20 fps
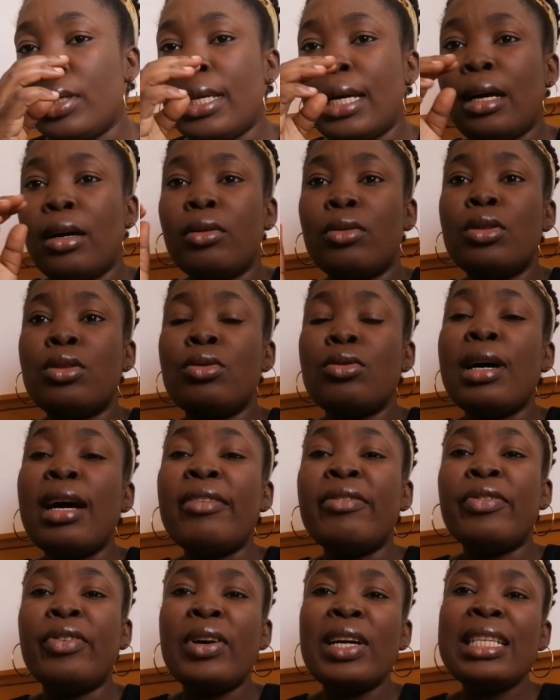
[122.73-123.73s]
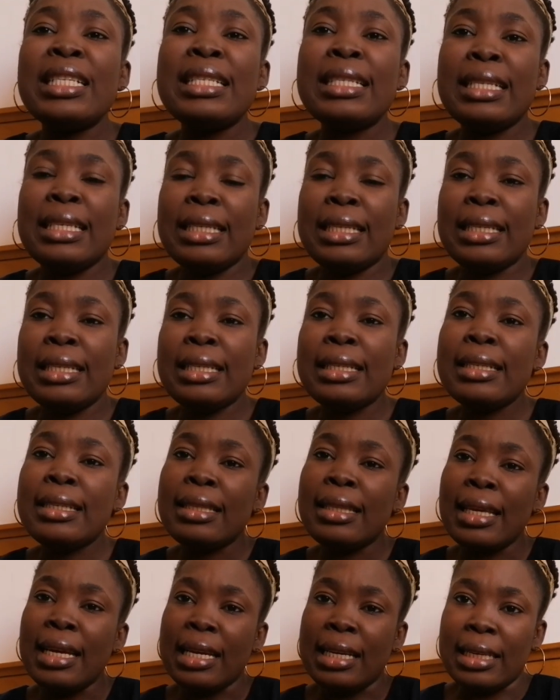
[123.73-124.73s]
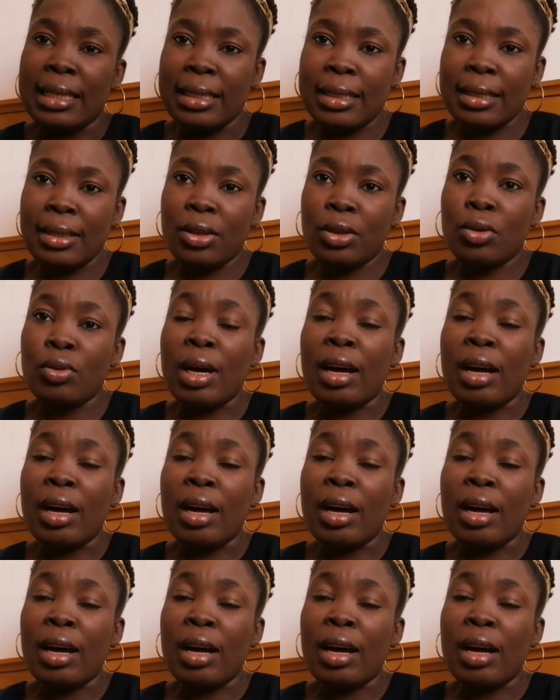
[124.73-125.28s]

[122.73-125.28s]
now, to avoid these things,